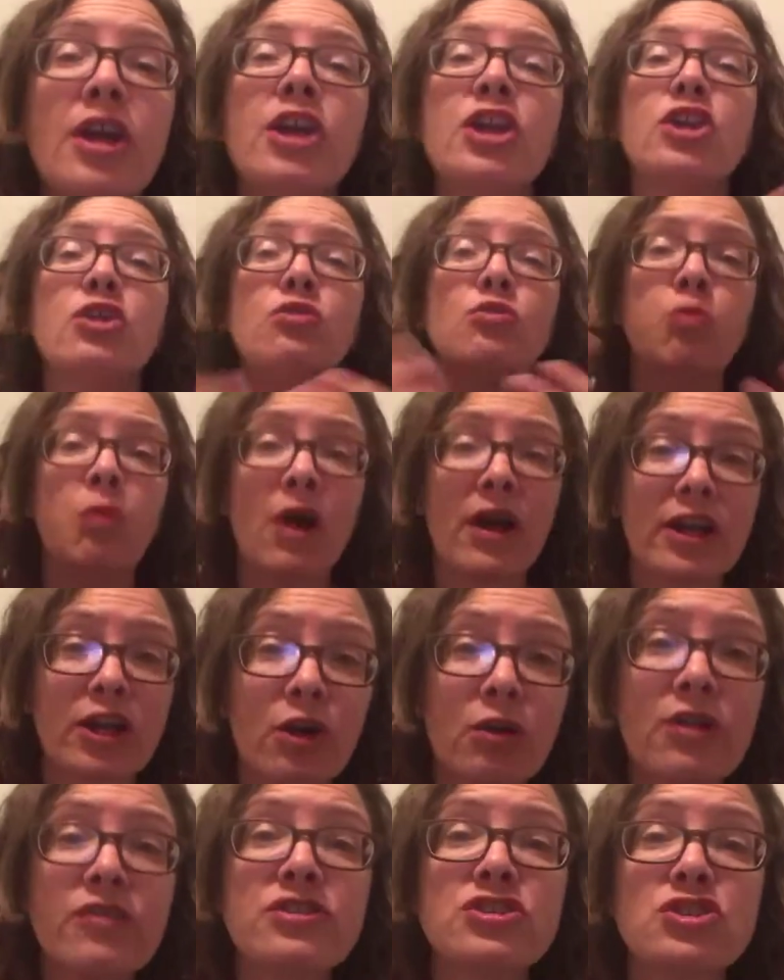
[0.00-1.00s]
you'd want to
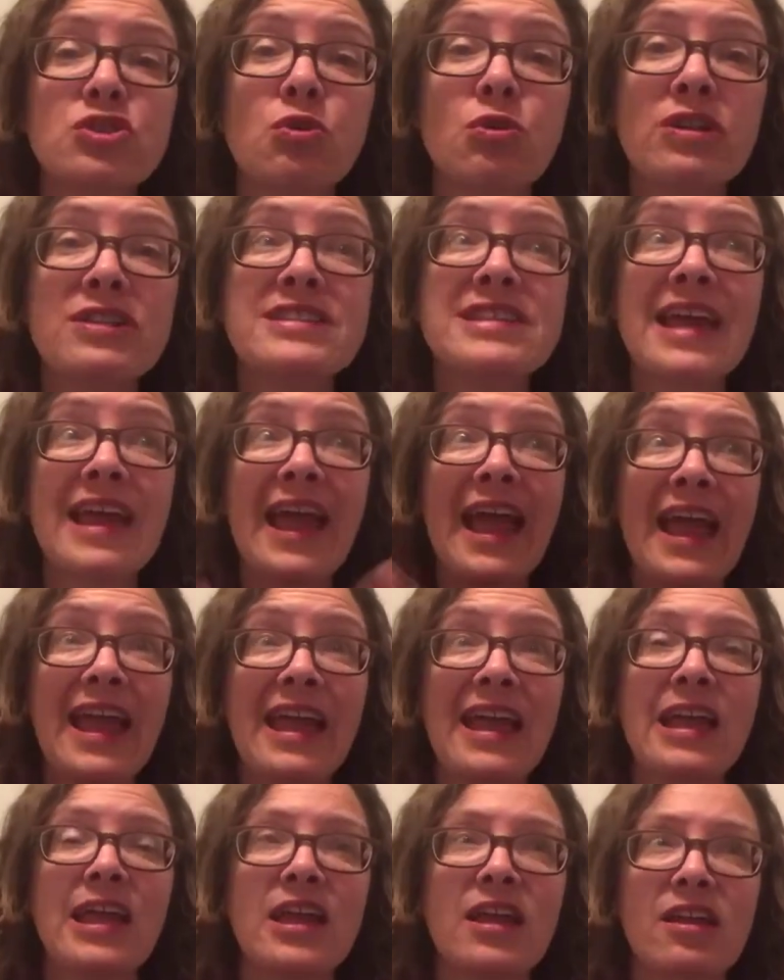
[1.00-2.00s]
go to the school and say,
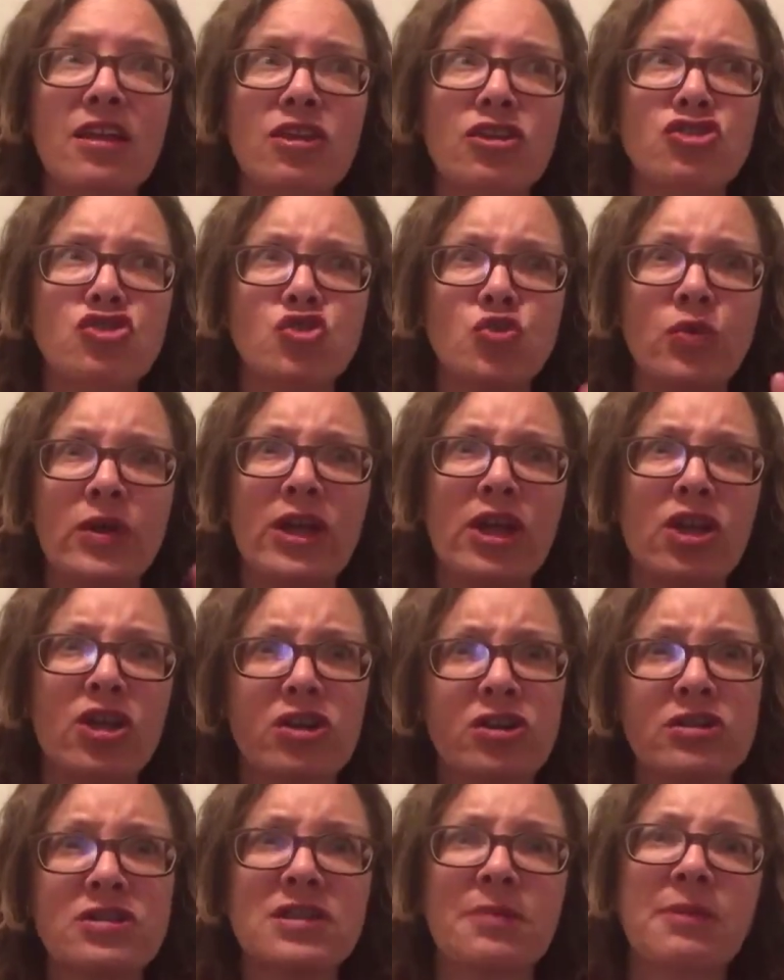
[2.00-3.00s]
hey, in 2 years,